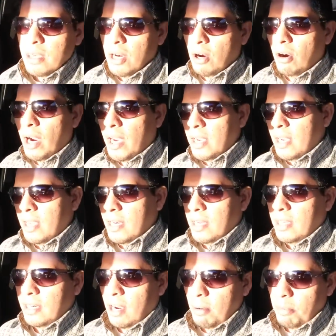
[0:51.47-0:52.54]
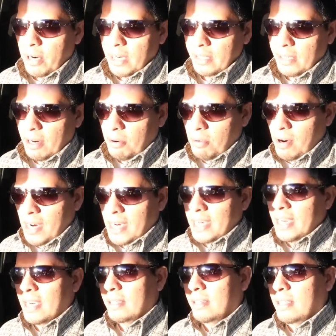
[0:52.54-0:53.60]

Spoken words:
and I'll break it down why.